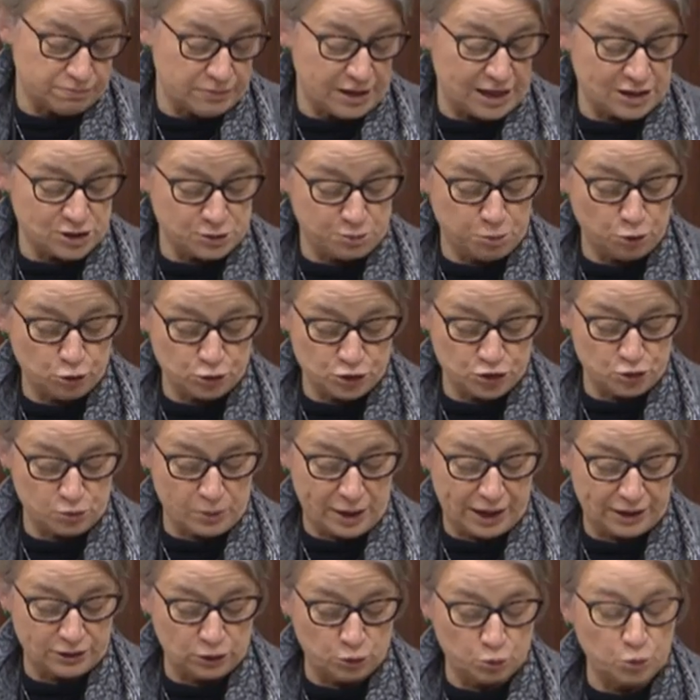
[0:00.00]
exports
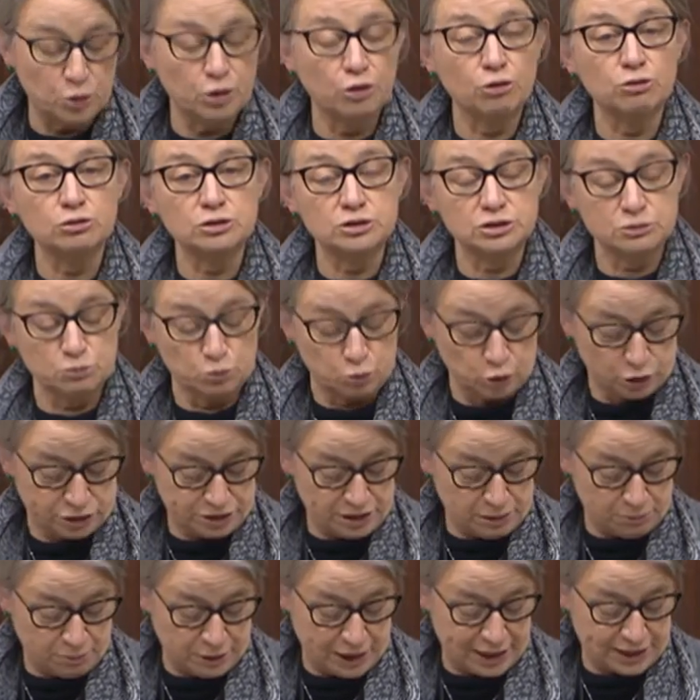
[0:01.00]
around the world and
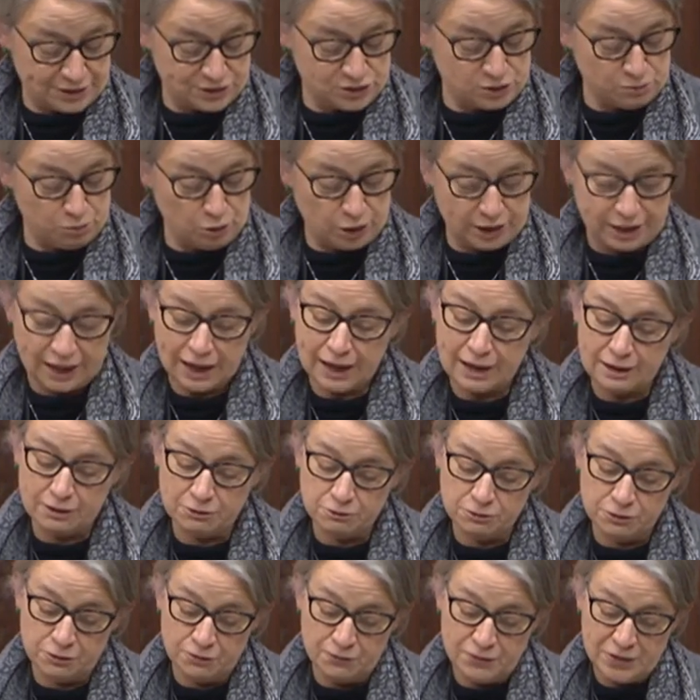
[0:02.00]
what impacts it might
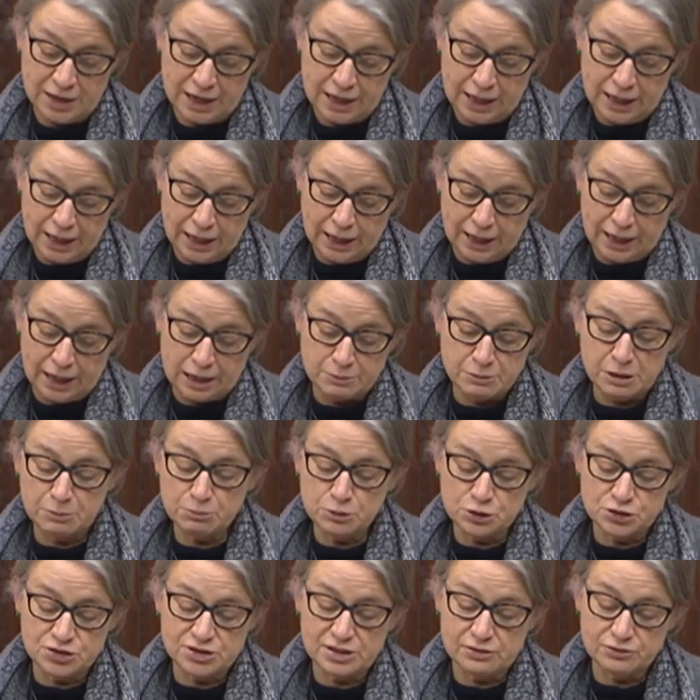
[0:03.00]
have.
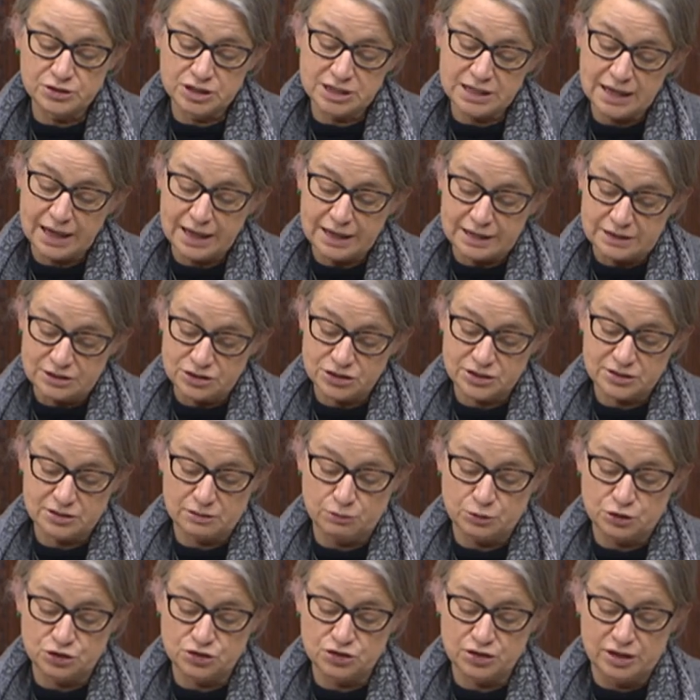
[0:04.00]
Amendment 78,
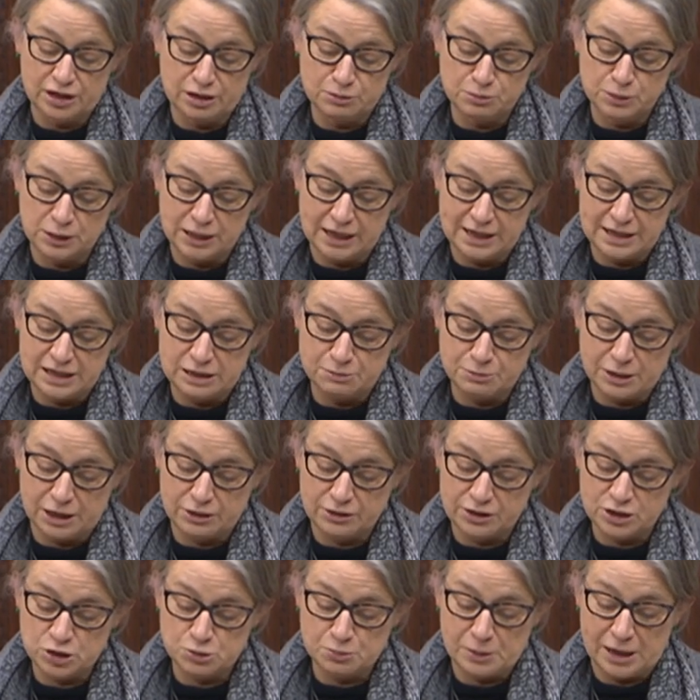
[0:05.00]
which the noble lady
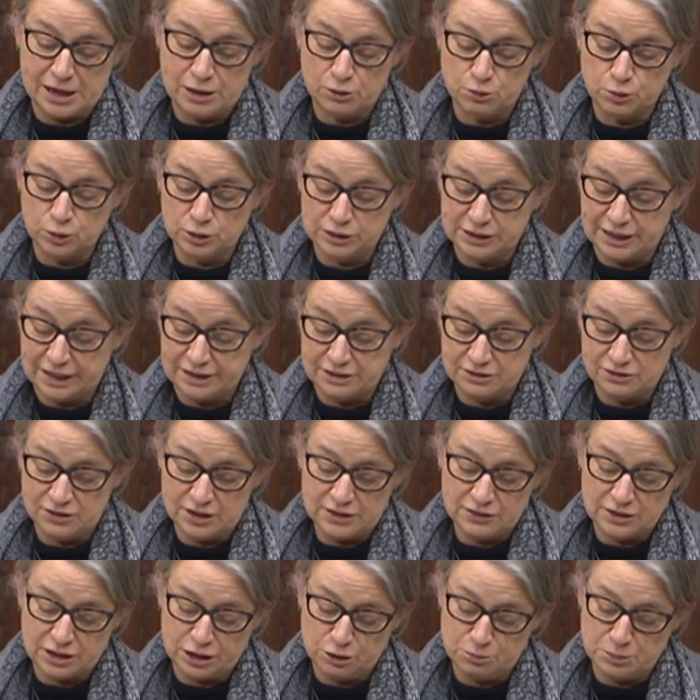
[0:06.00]
Baroness Bakewell and
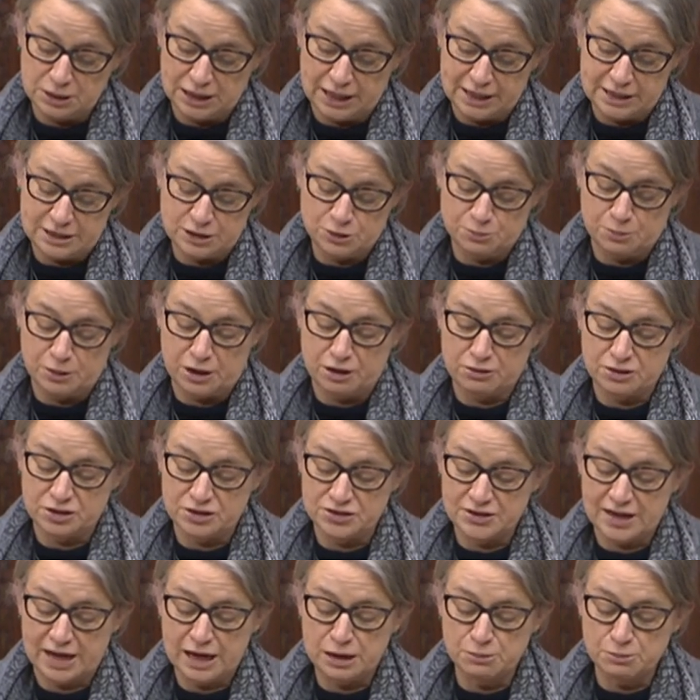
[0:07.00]
indeed the noble lady's
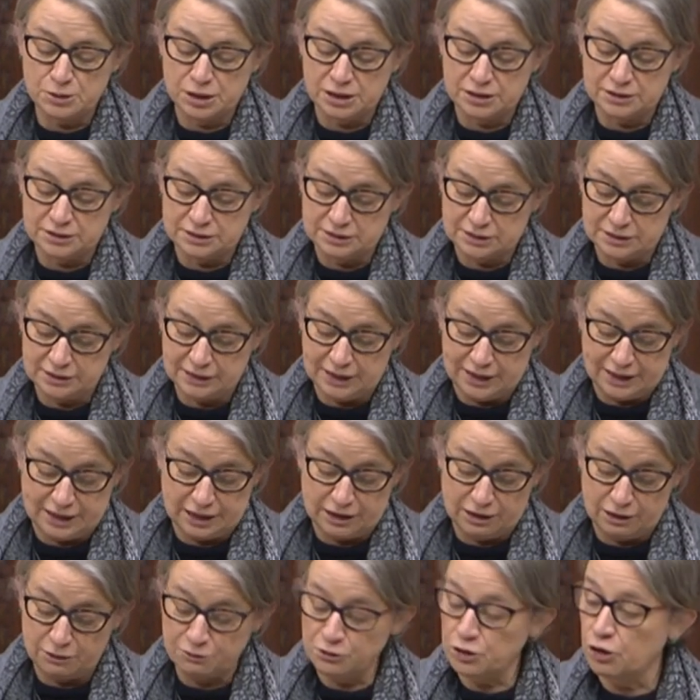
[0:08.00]
Baroness Hayman
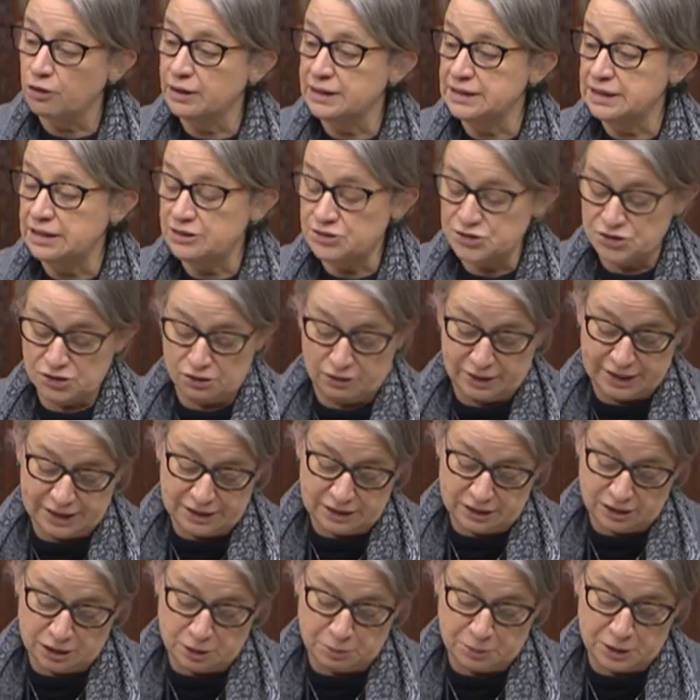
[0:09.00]
have kindly
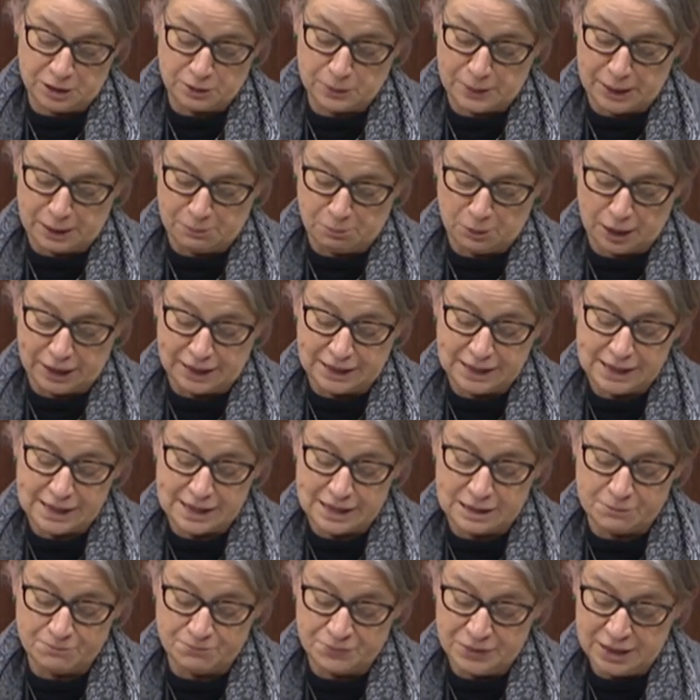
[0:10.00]
signed, appearing in my
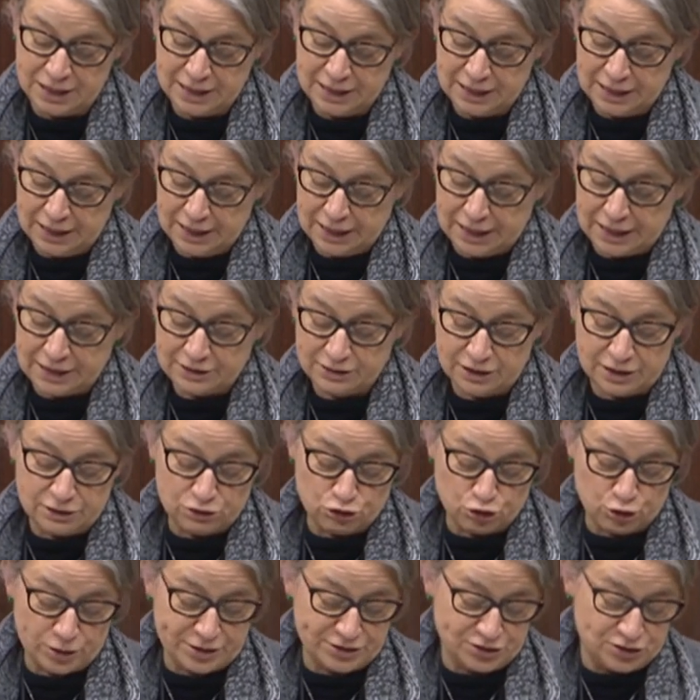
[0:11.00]
name,
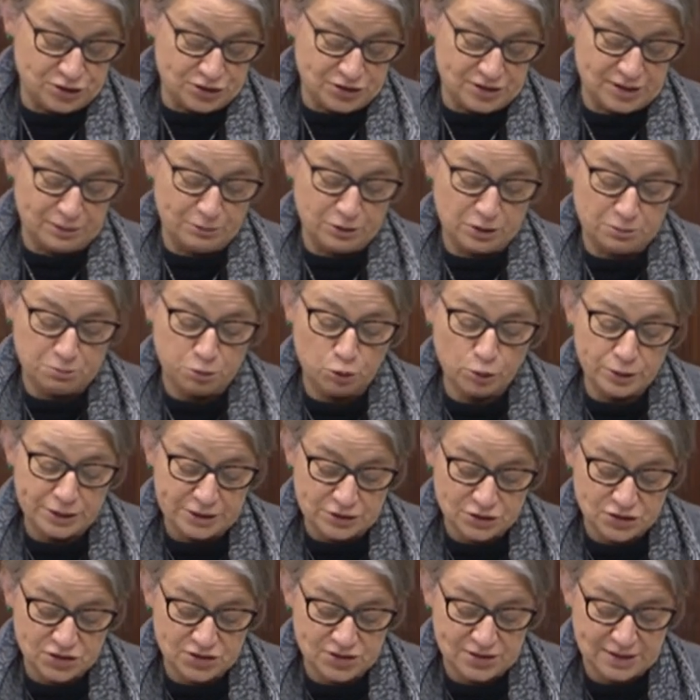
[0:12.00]
indeed addresses some of the
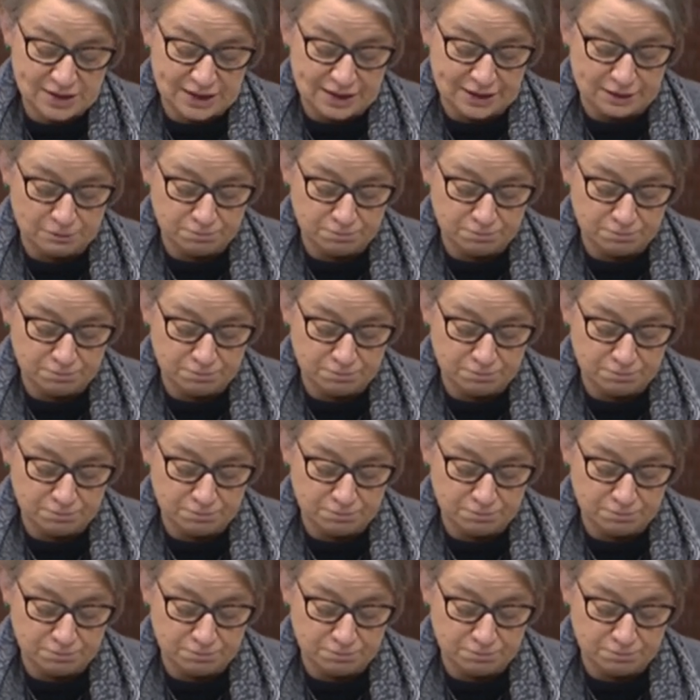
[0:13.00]
points